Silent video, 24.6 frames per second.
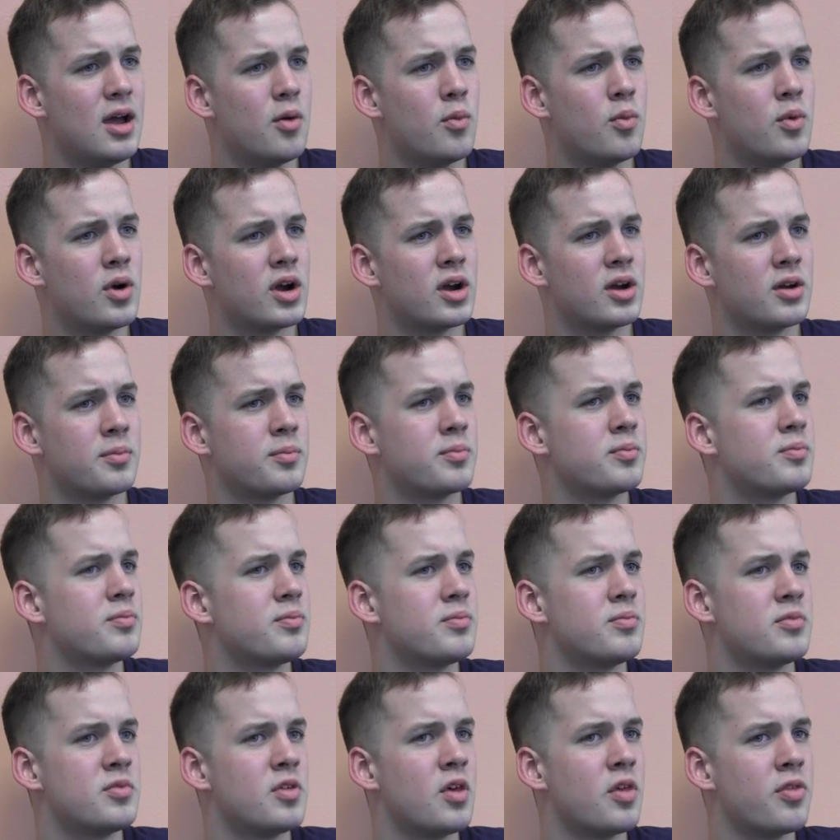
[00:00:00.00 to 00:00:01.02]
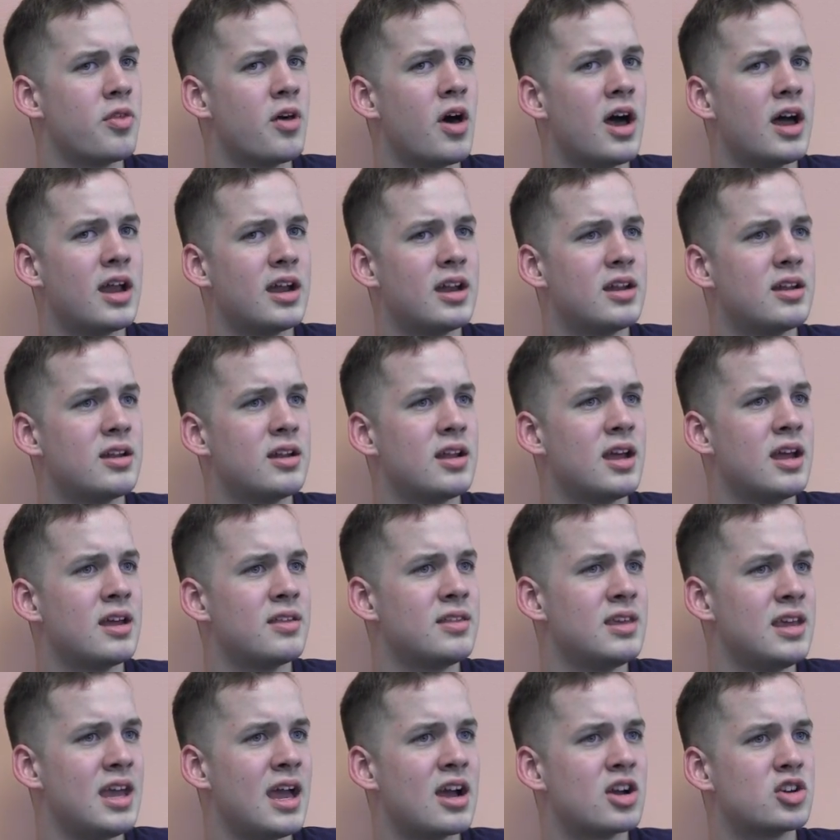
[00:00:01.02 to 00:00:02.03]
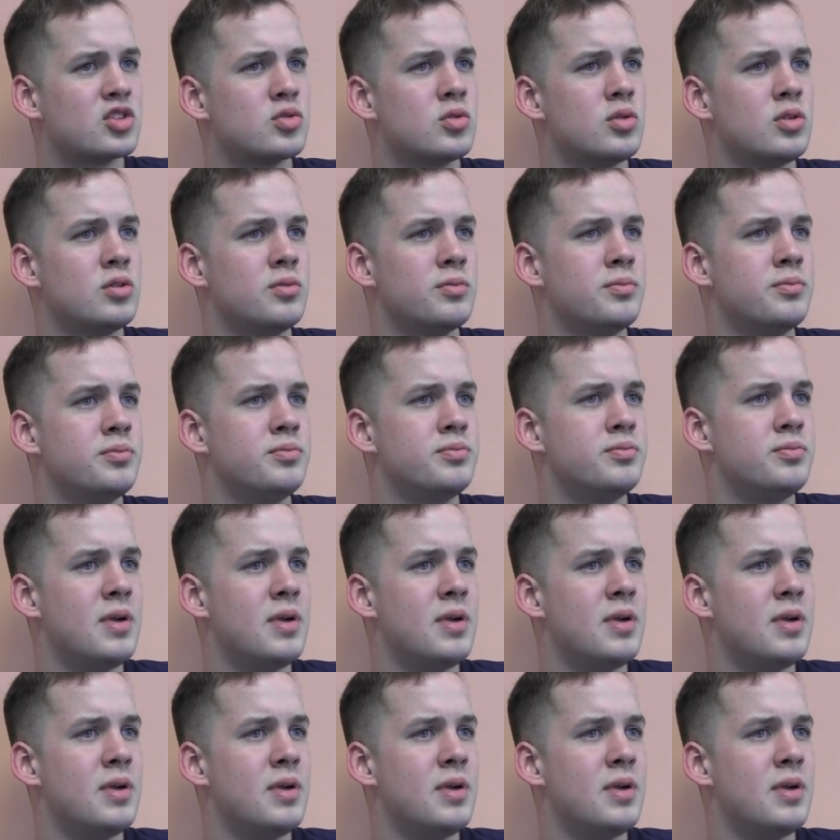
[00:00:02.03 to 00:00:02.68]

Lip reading: where the thought and the actual